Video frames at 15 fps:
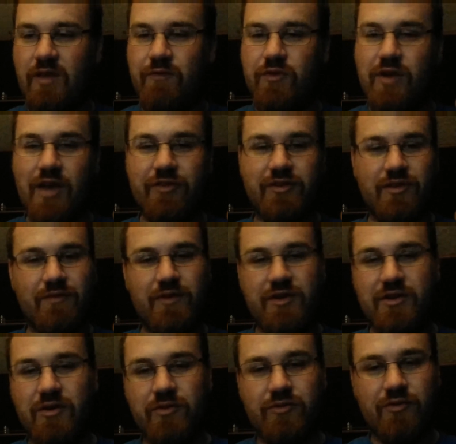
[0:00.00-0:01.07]
If you guys seen the
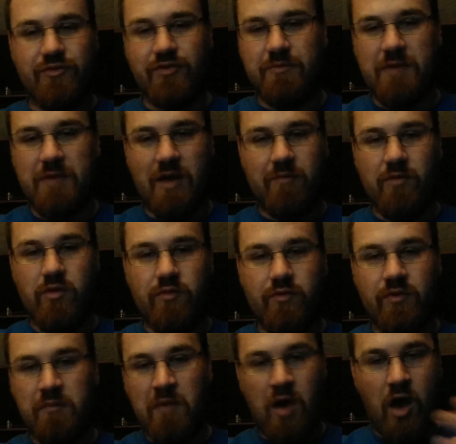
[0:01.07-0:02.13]
videos, you've seen me. I moved
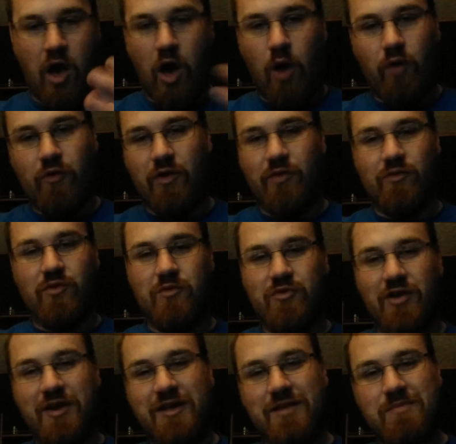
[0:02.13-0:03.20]
all around the room
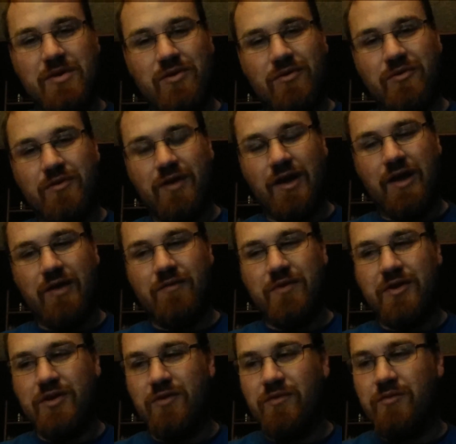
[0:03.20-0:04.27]
trying to get a better
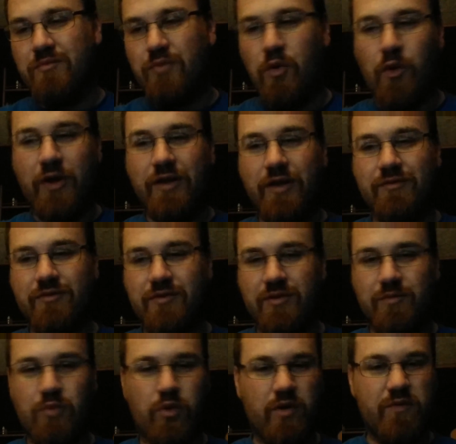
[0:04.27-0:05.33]
video point
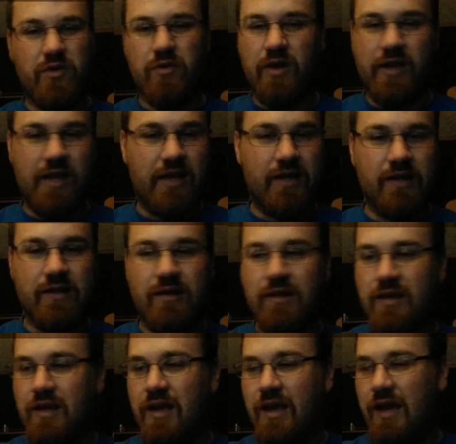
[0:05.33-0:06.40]
of view, and I can't get it.
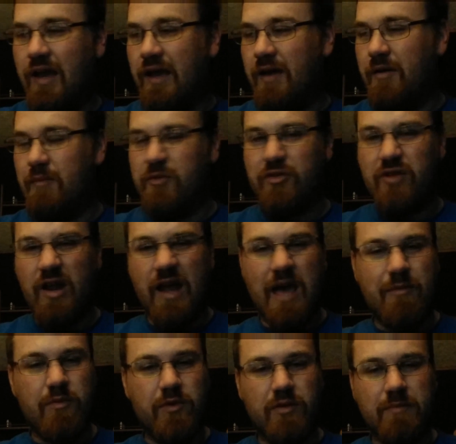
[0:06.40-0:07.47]
I'm just not
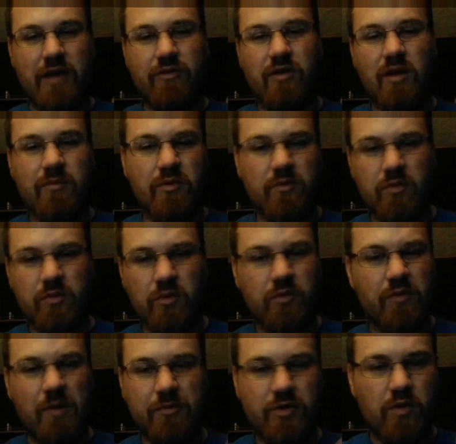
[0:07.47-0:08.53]
happy with the backdrop, but
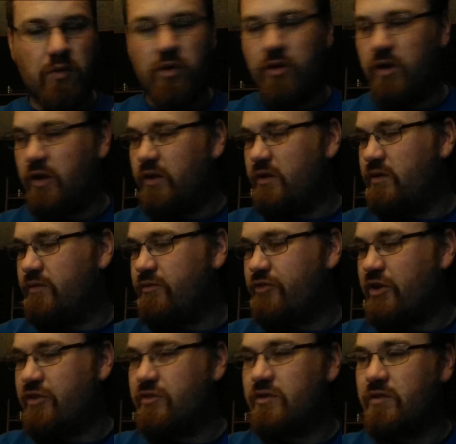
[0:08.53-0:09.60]
I'm still working on it,
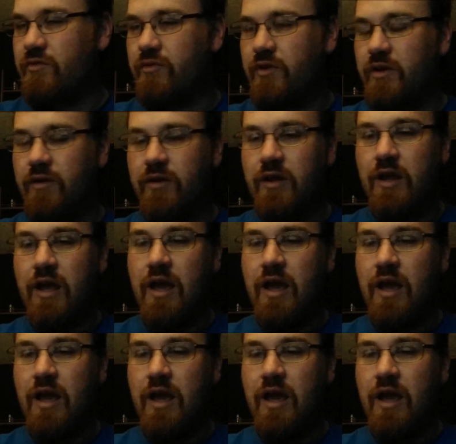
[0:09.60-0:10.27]
changing stuff around.